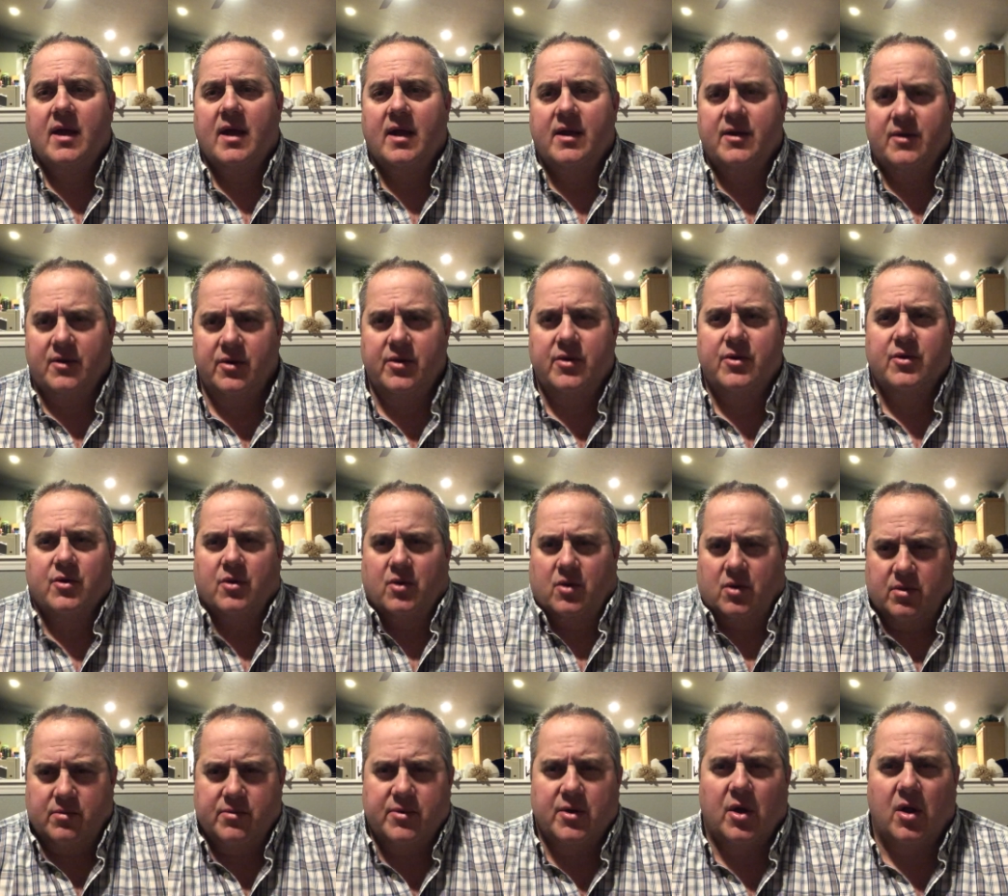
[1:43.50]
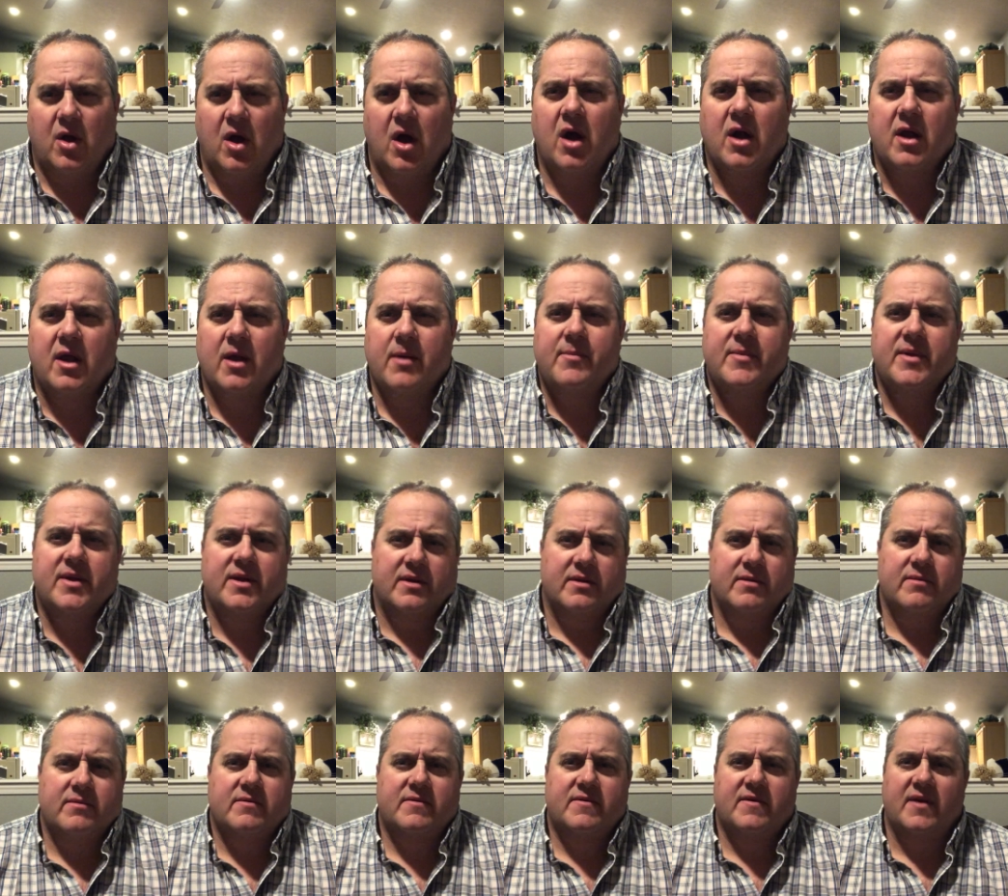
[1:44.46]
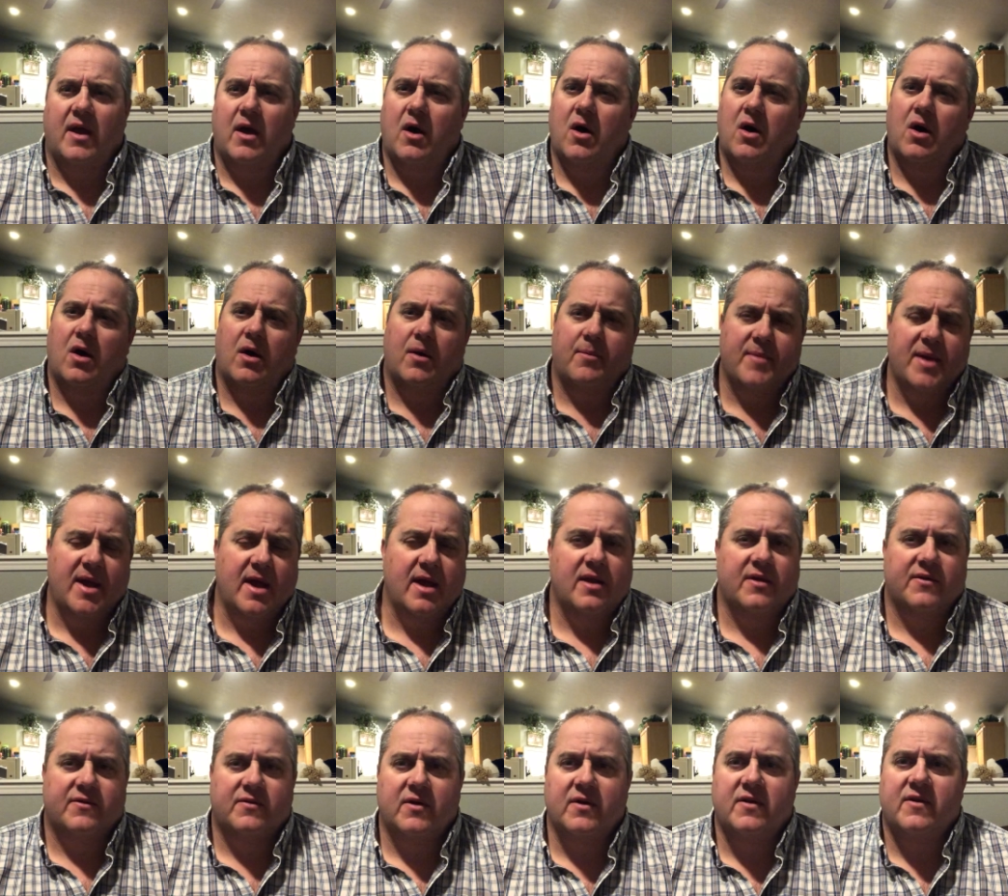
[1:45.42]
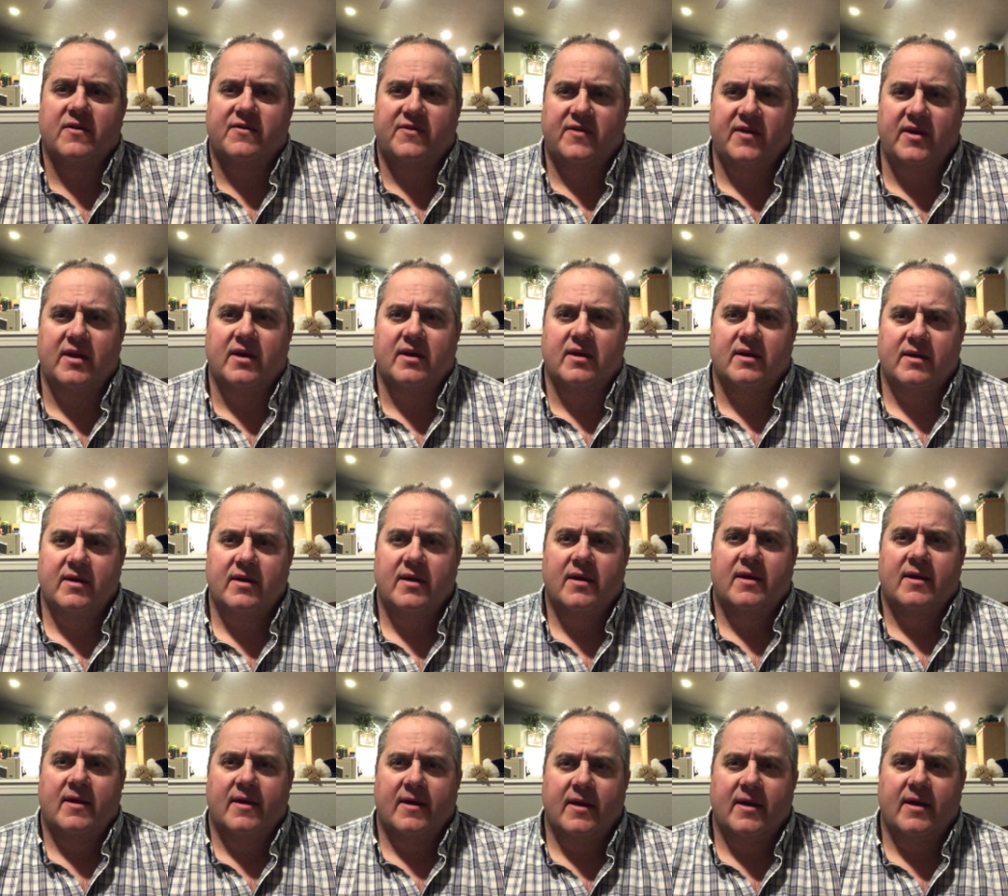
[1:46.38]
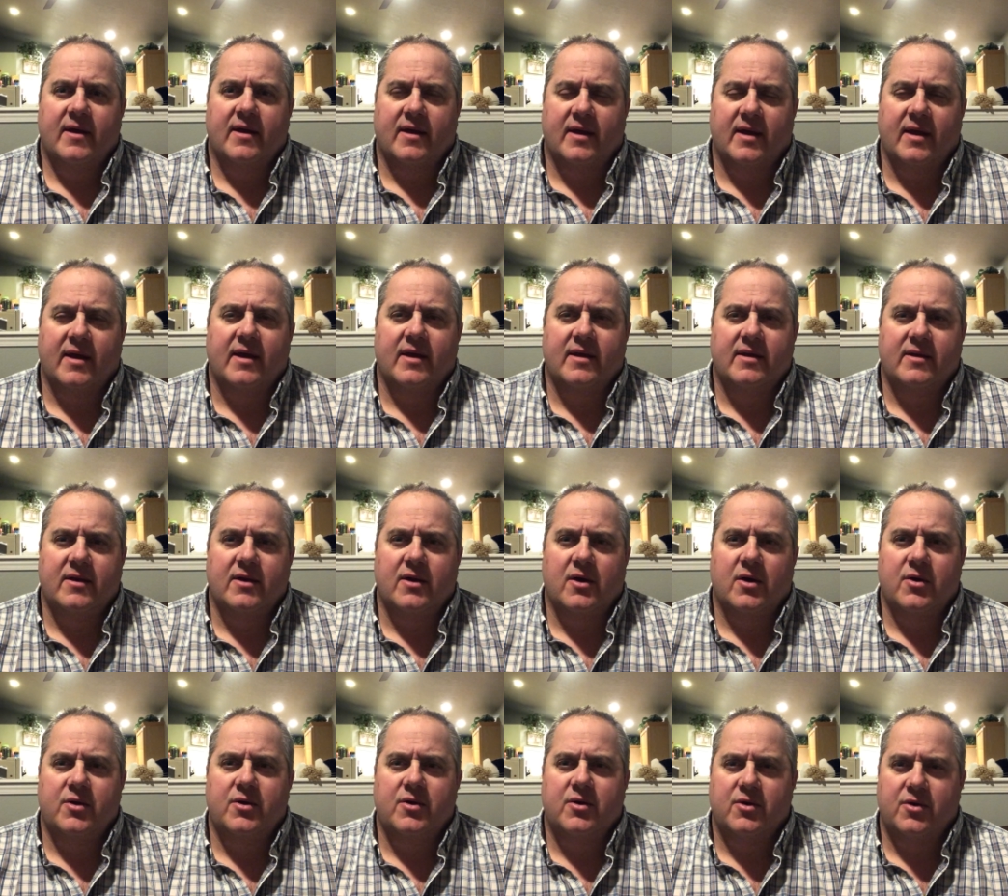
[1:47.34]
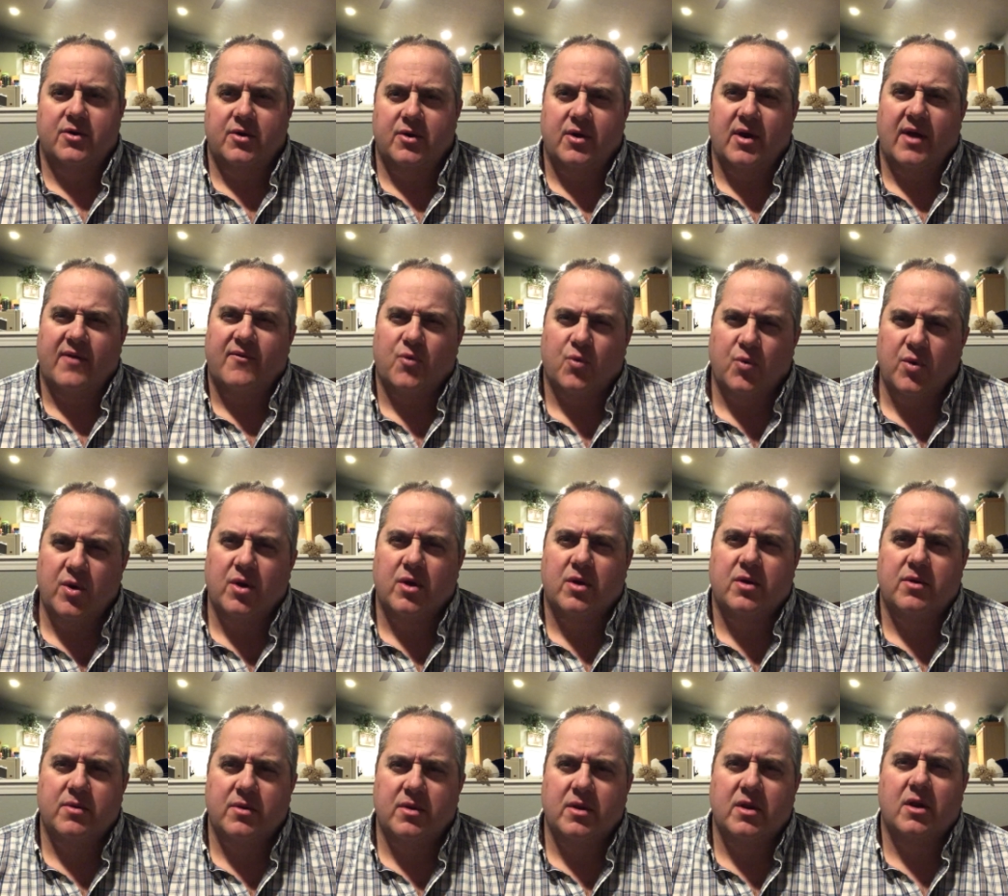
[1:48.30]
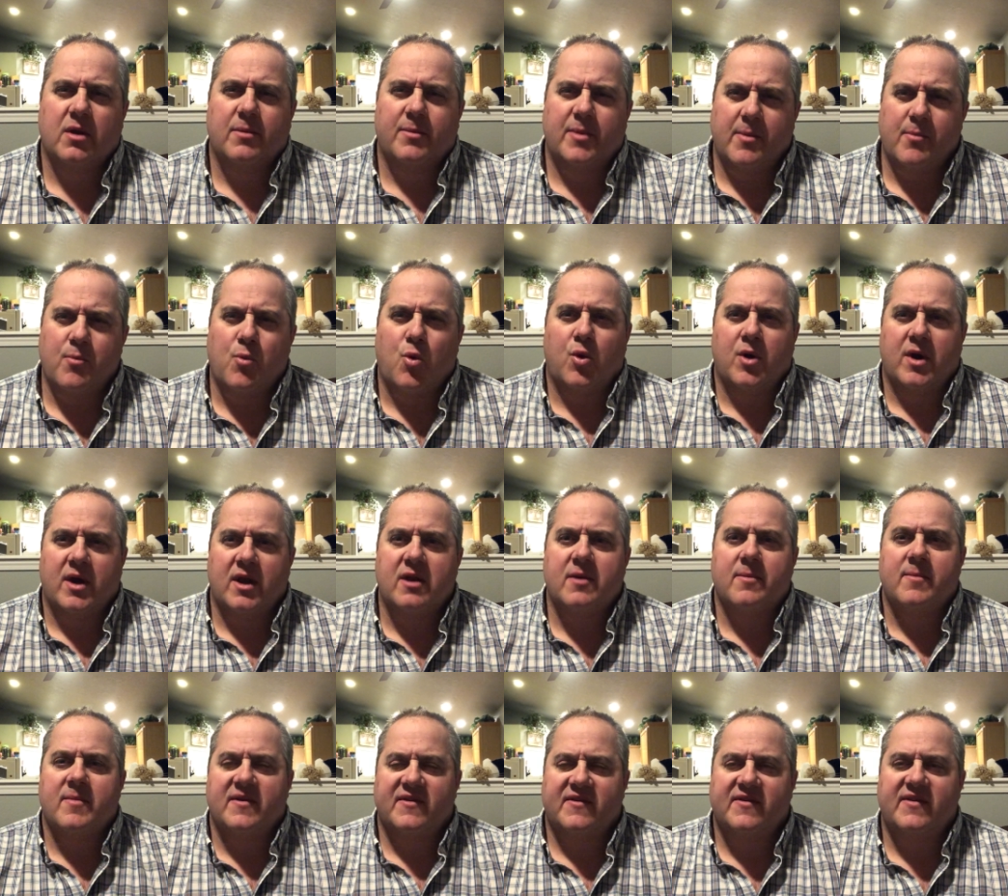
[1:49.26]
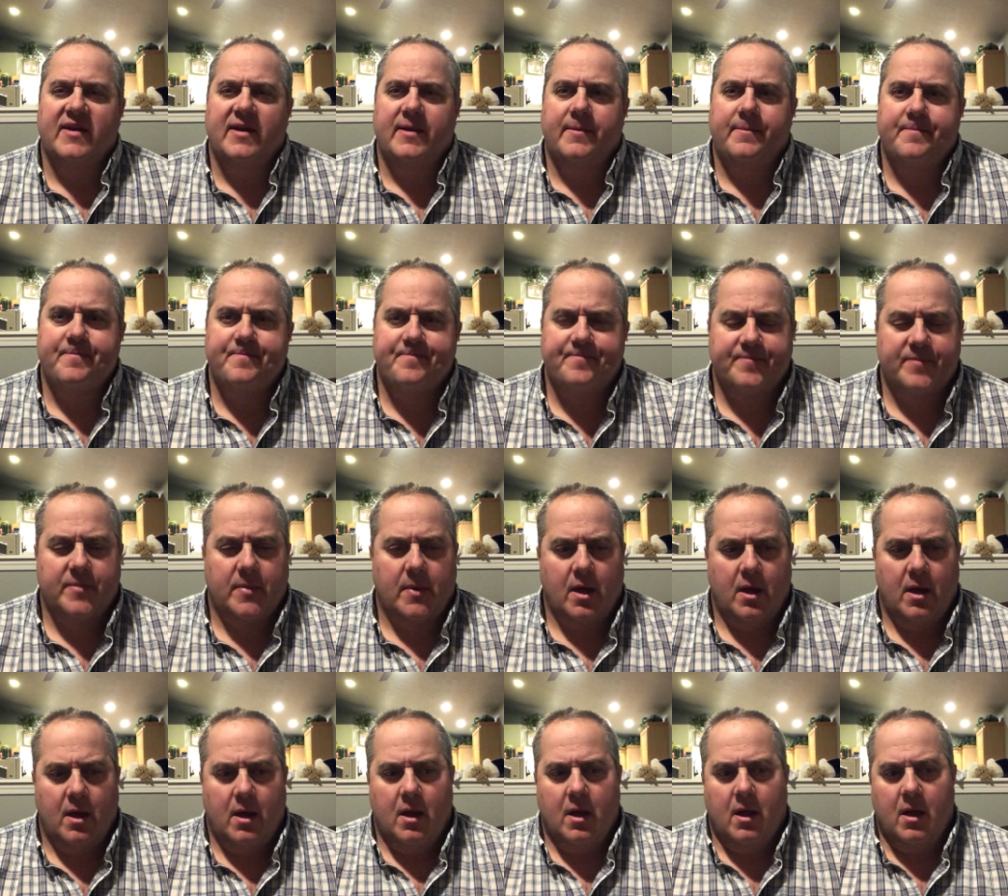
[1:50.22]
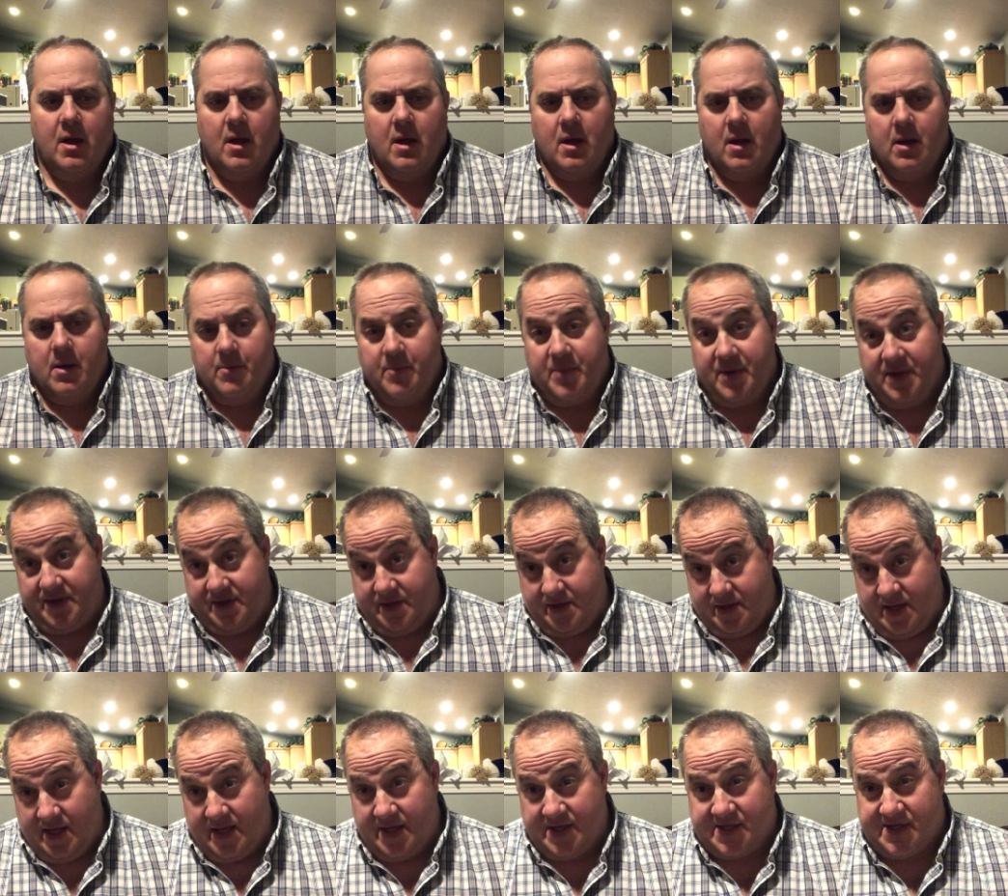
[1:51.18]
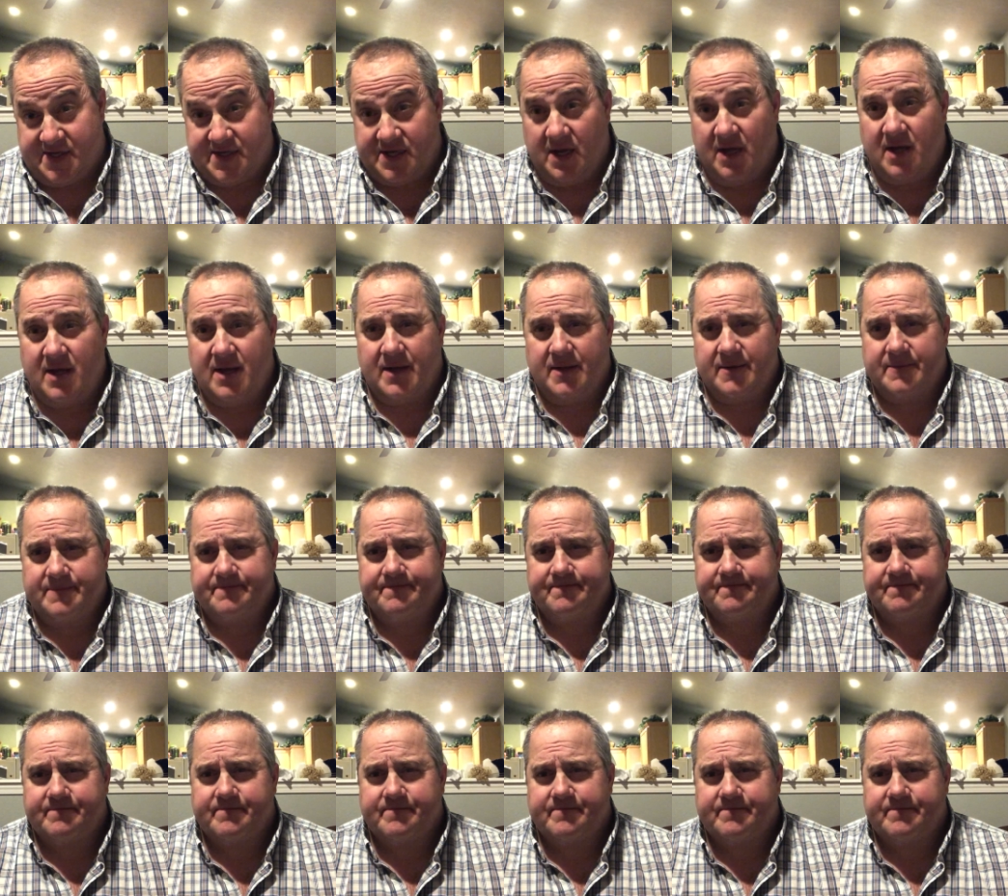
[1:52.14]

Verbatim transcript: and you, you'll you'll hug him and say, "Oh man, it's good to see you." Again, you know, you you have a real little bit more intimacy. But his son,